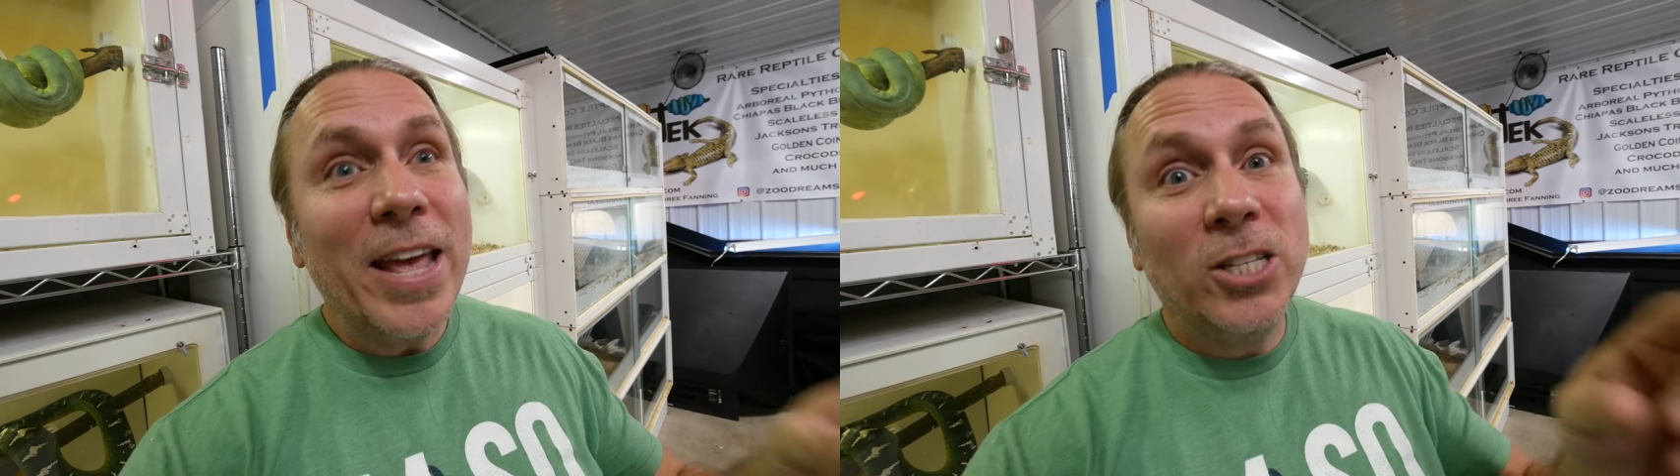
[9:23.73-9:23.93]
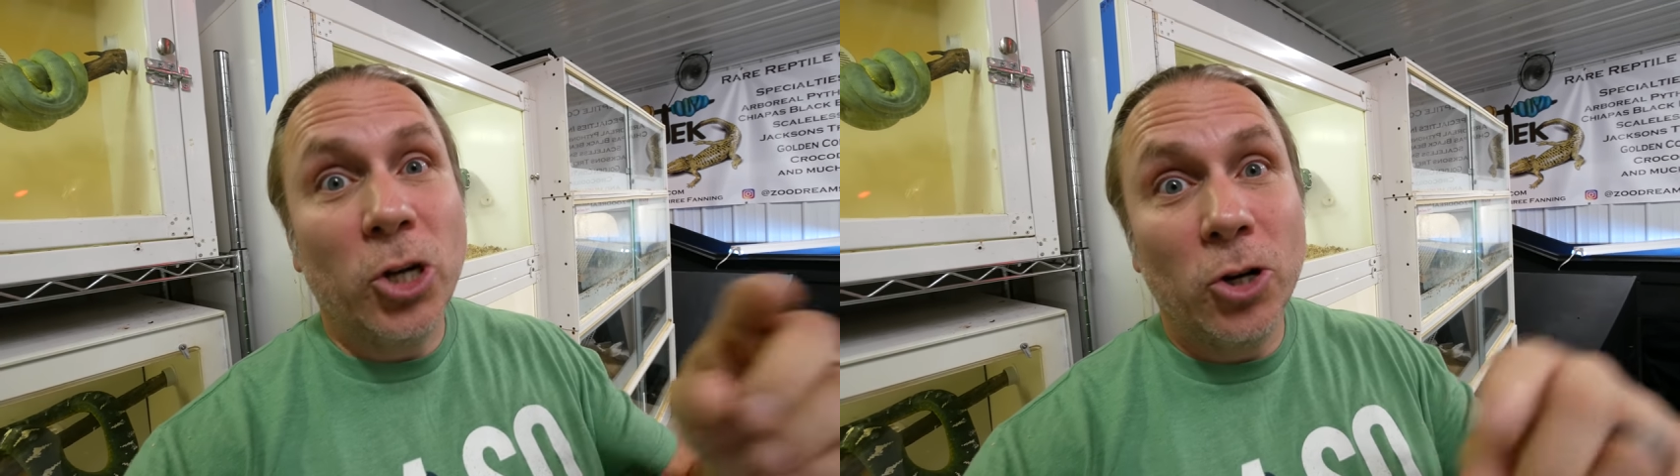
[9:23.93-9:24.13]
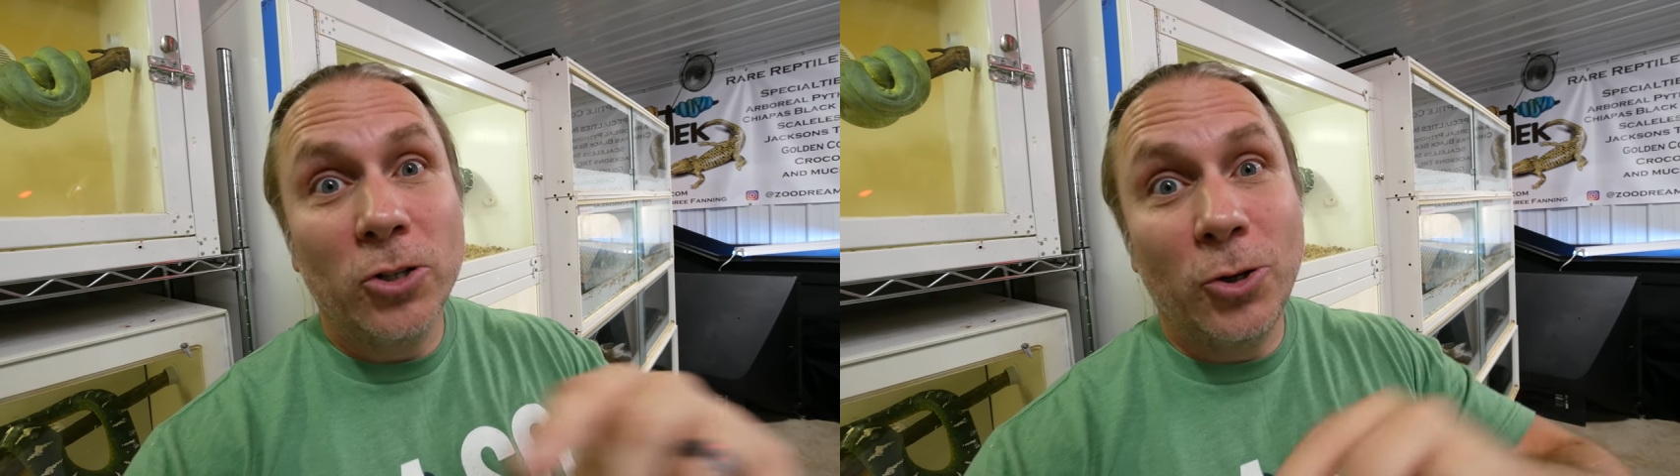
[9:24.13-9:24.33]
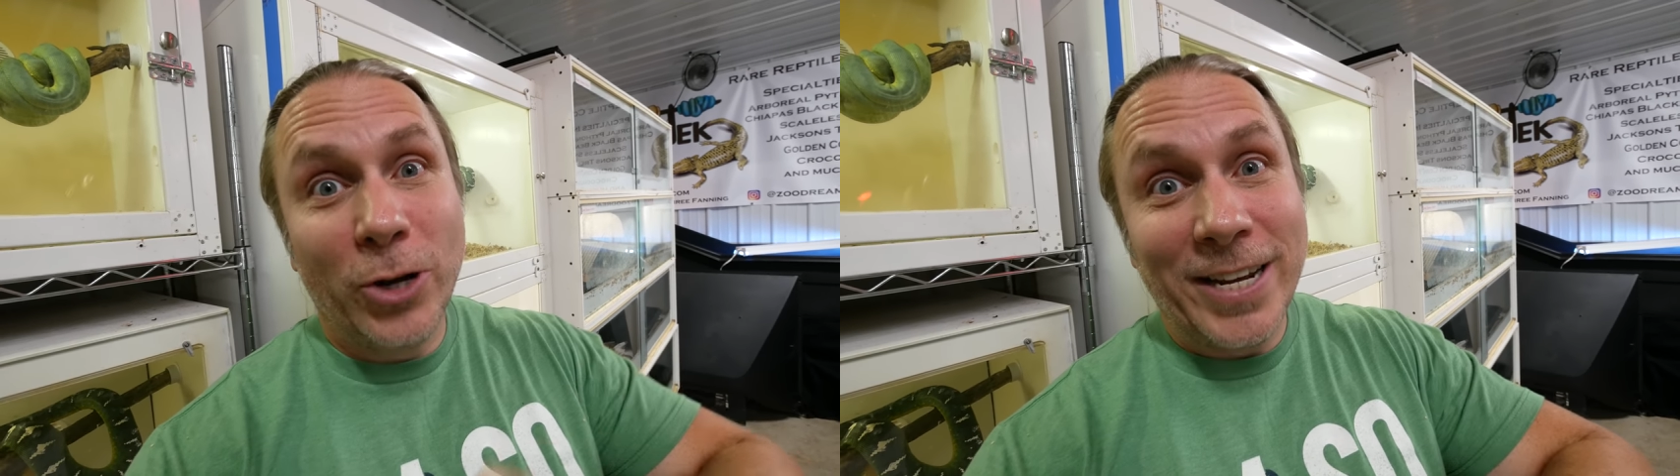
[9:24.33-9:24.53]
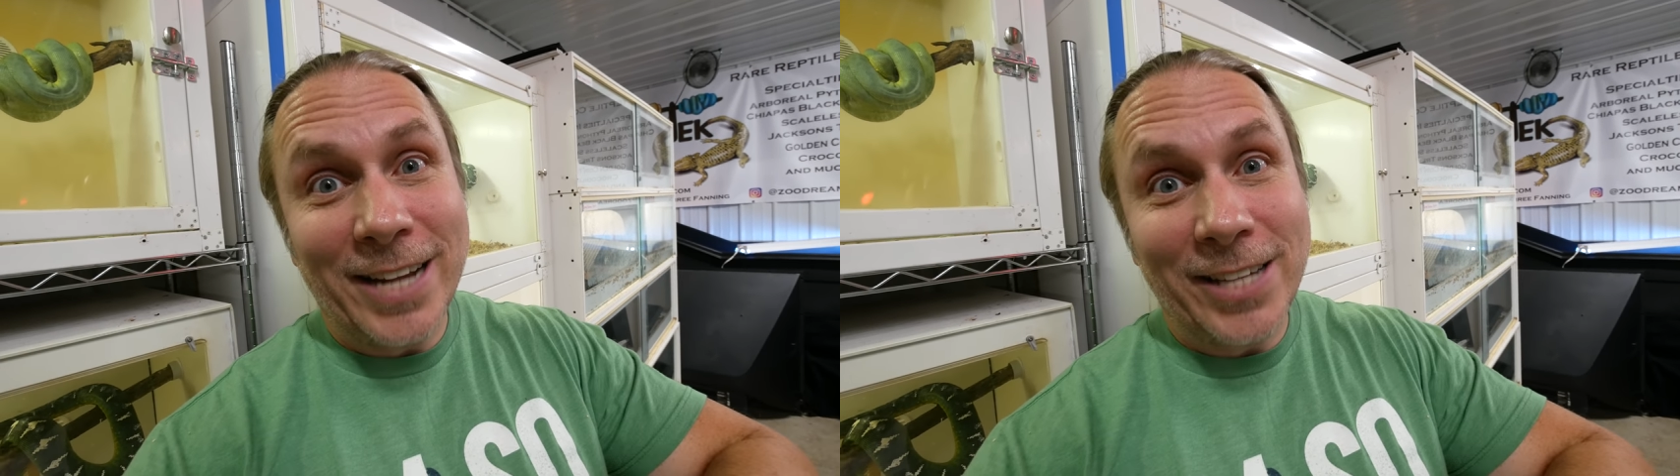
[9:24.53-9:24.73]
they turn
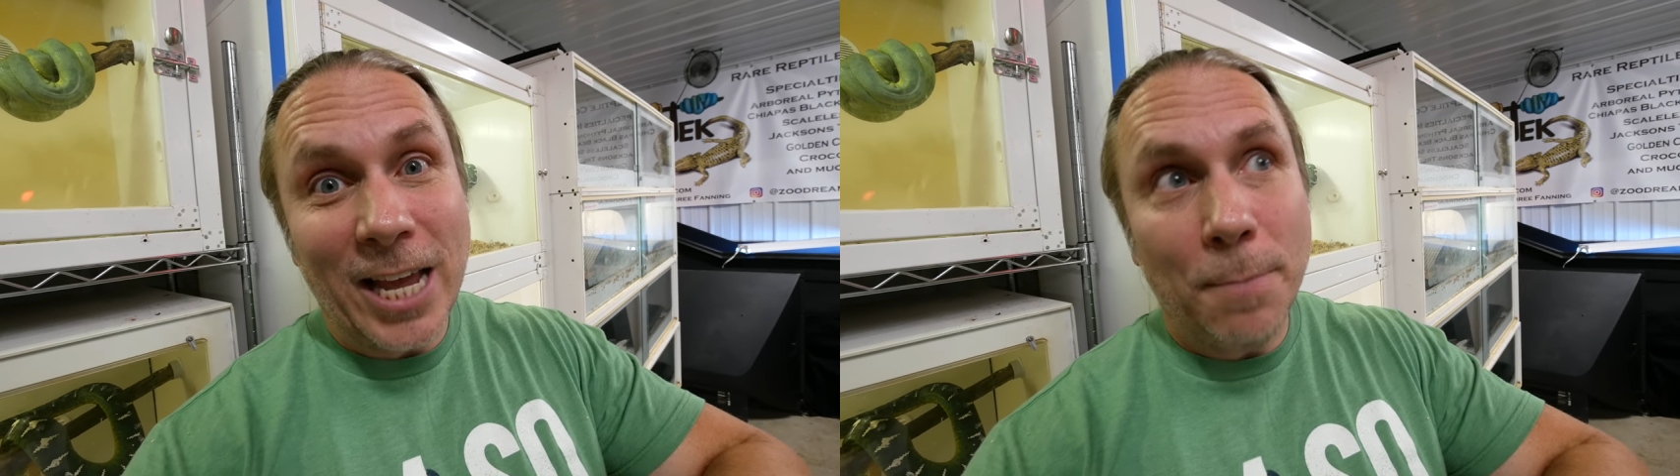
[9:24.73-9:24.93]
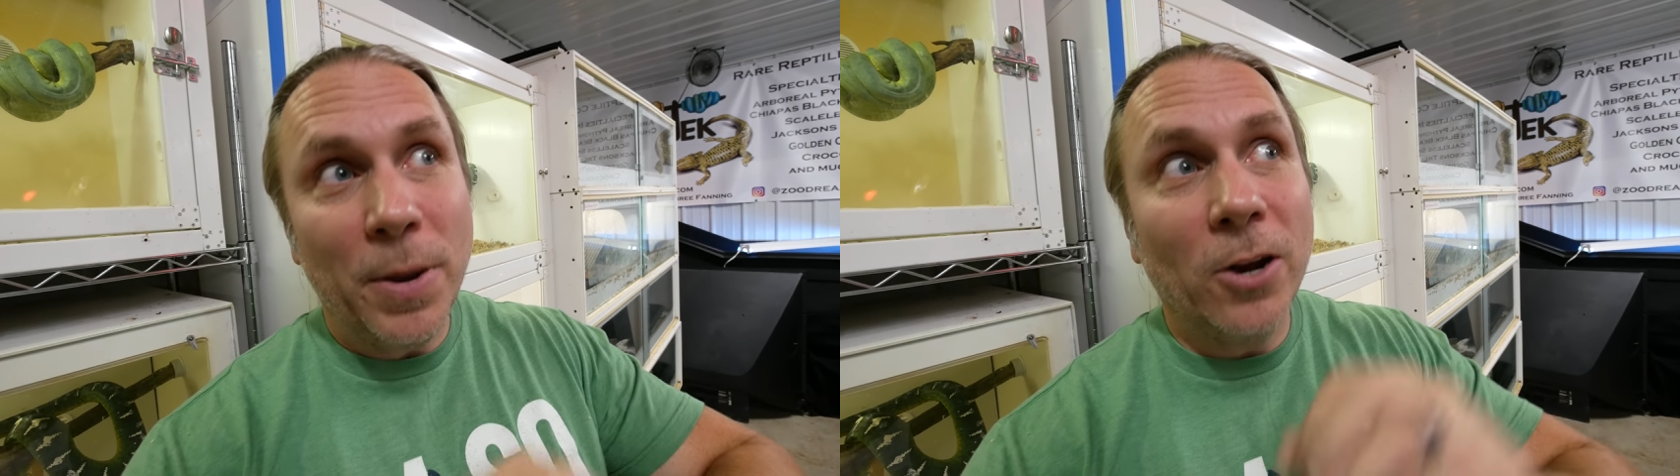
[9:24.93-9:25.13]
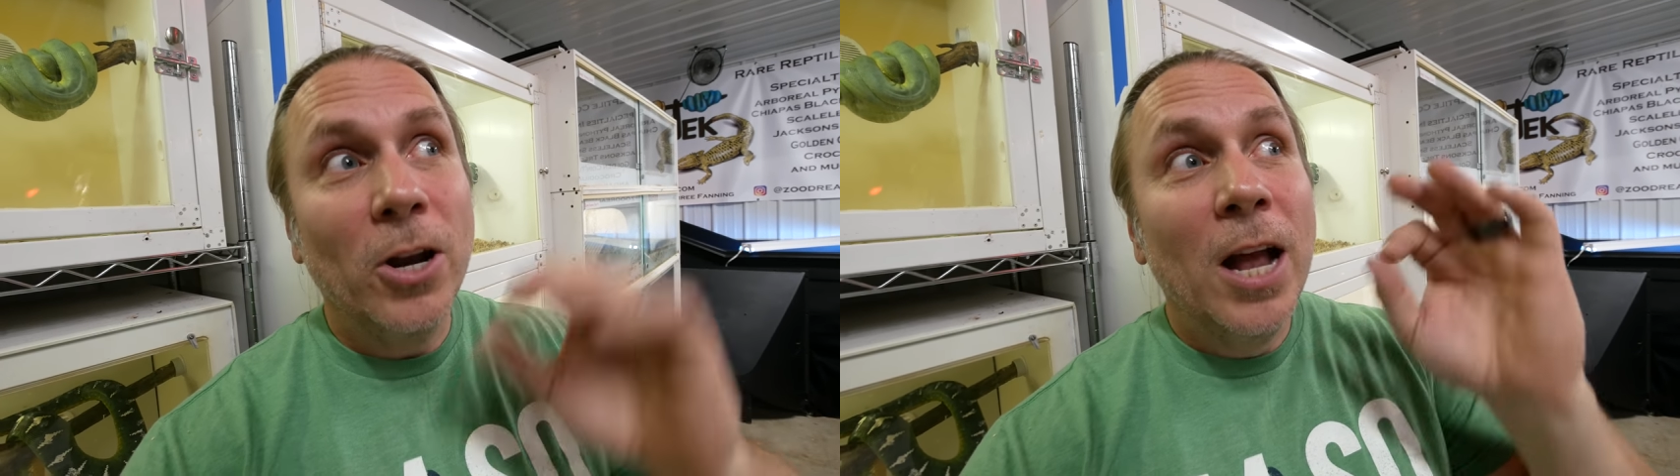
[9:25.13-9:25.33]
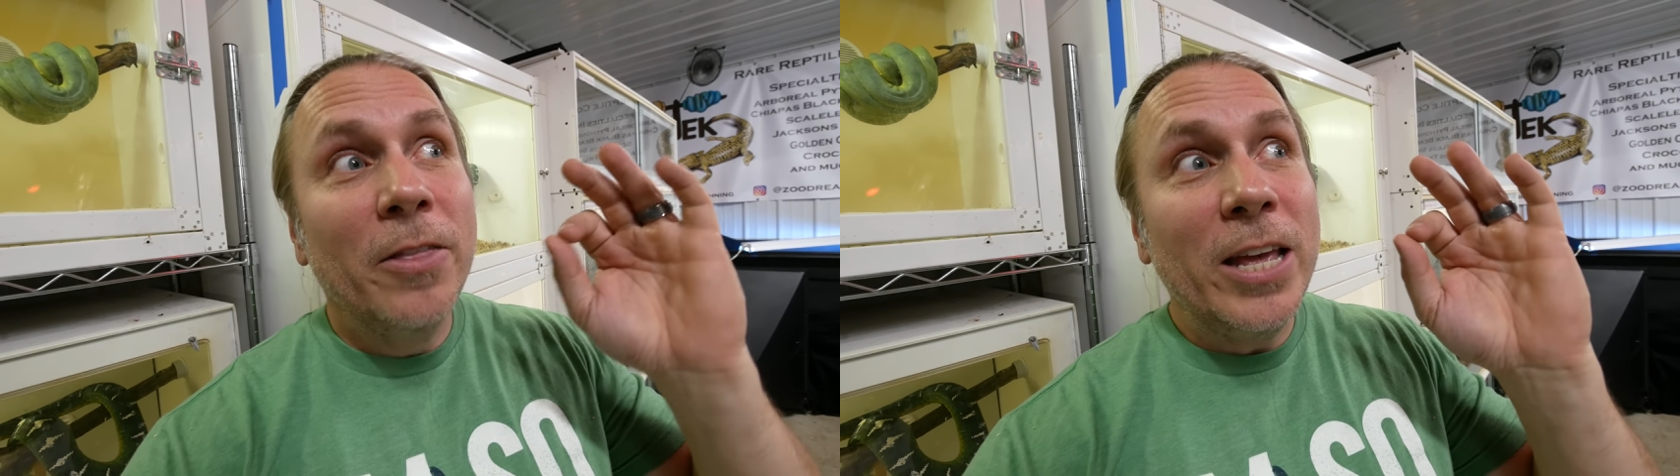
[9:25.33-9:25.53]
green as they get bigger.